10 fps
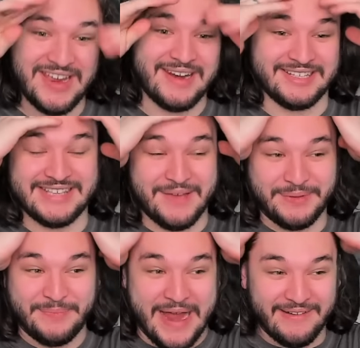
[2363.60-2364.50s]
get a
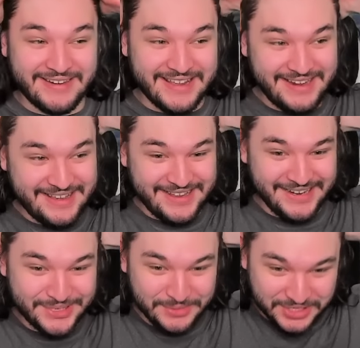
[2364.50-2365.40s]
7-powered Gideon
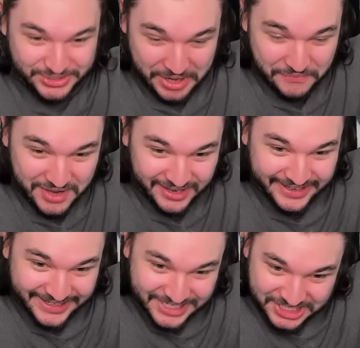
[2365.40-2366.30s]
into a strafing
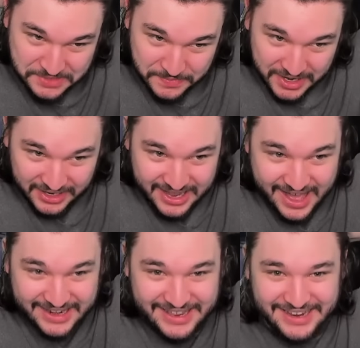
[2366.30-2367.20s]
gunship and a
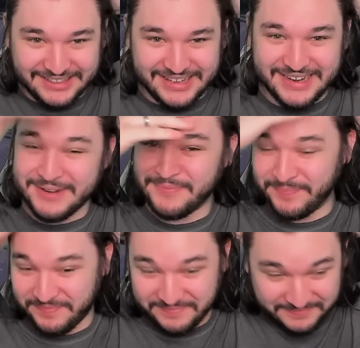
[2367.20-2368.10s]
cunning. Like,
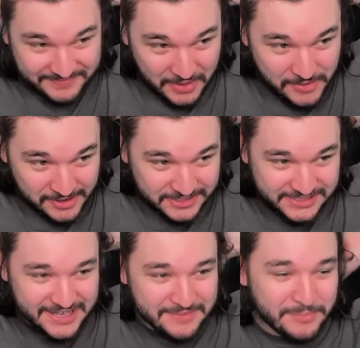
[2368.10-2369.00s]
we are
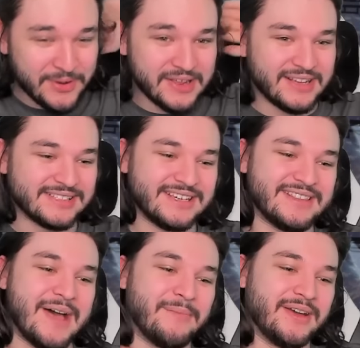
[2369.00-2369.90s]
sitting pretty, I'll say
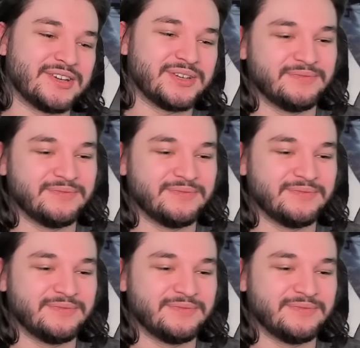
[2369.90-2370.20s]
that much.